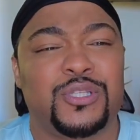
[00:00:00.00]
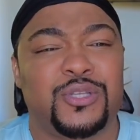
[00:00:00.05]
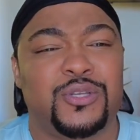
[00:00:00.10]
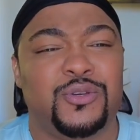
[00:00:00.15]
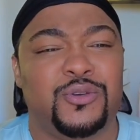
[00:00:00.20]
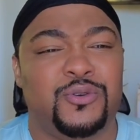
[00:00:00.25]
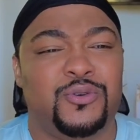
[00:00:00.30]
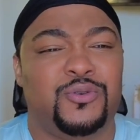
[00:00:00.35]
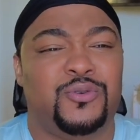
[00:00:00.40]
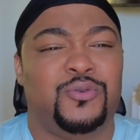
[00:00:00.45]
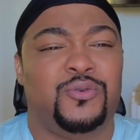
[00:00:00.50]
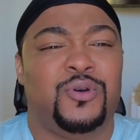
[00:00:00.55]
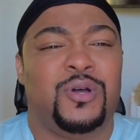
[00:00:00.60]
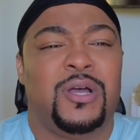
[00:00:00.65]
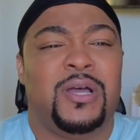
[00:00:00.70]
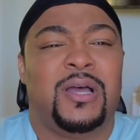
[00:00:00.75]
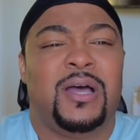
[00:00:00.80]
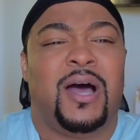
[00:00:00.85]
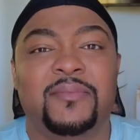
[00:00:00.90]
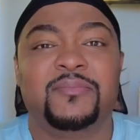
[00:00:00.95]
to
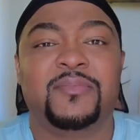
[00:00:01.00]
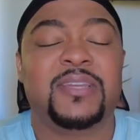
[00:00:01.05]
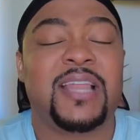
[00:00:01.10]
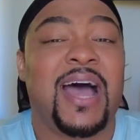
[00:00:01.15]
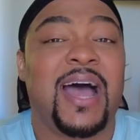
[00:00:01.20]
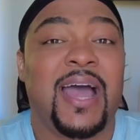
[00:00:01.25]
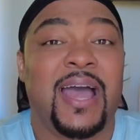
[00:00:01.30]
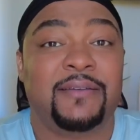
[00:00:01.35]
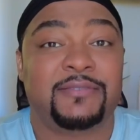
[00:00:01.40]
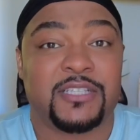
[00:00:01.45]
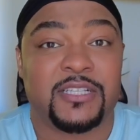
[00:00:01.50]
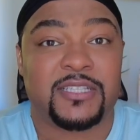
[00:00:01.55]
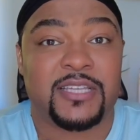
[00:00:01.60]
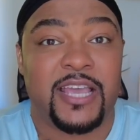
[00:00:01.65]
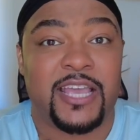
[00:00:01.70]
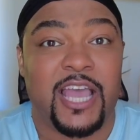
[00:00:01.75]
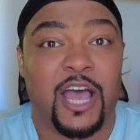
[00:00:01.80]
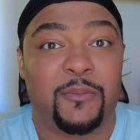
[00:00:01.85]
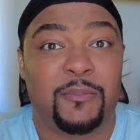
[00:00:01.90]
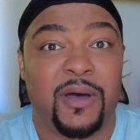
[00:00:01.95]
not have to
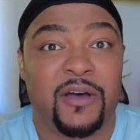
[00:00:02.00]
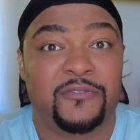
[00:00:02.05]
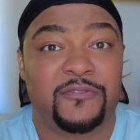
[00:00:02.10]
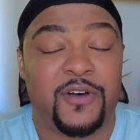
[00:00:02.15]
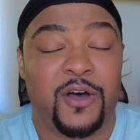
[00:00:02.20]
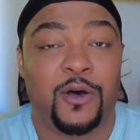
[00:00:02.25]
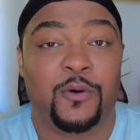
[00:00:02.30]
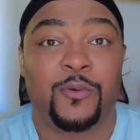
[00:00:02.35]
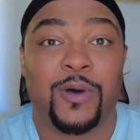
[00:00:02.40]
take out my phone.